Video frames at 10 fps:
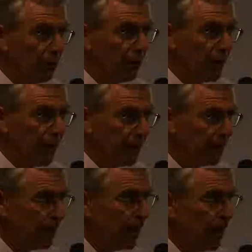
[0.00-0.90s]
look at that.
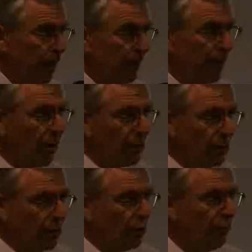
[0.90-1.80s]
Then I'll
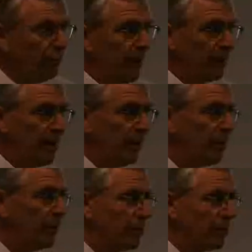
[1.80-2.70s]
just talk about 10
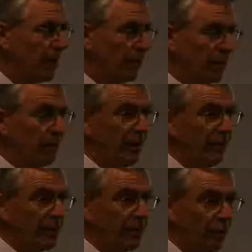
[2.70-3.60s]
minutes or so with a bit of
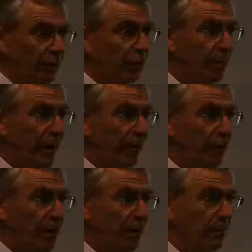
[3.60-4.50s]
historical
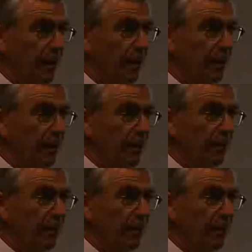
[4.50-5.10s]
background about